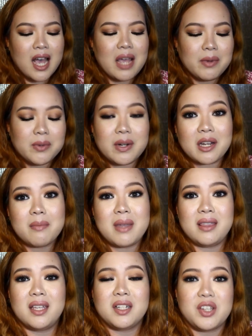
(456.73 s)
I would
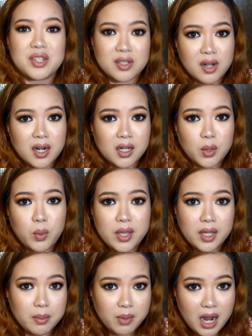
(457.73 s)
recommend that you start
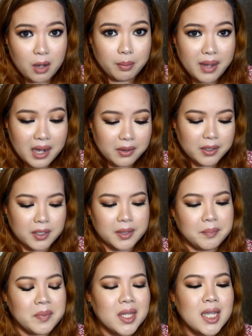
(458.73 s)
with a brow
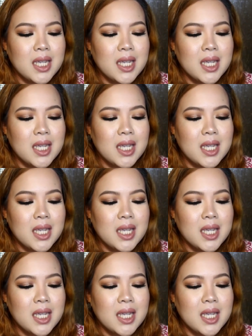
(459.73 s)
powder.